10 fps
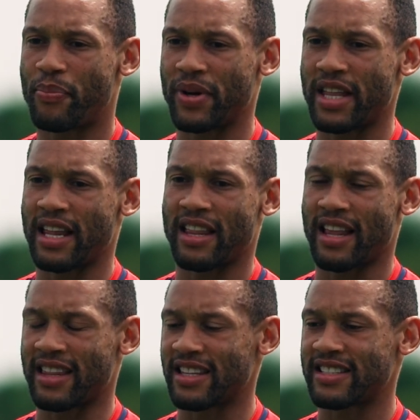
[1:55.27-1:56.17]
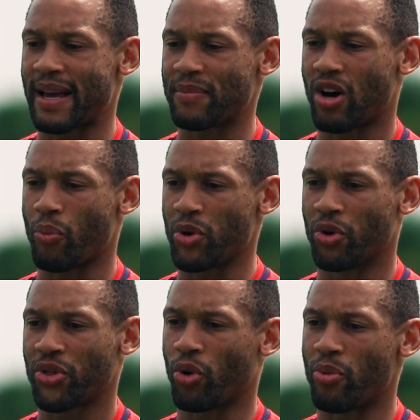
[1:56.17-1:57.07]
But then, and at the same time, we
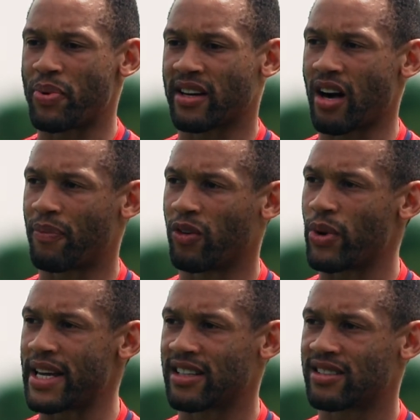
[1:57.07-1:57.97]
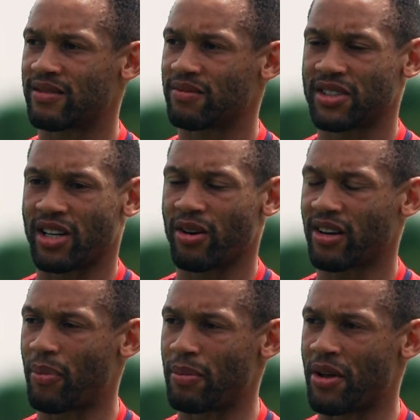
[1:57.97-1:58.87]
all thought it'd be a couple of weeks, you know, a couple of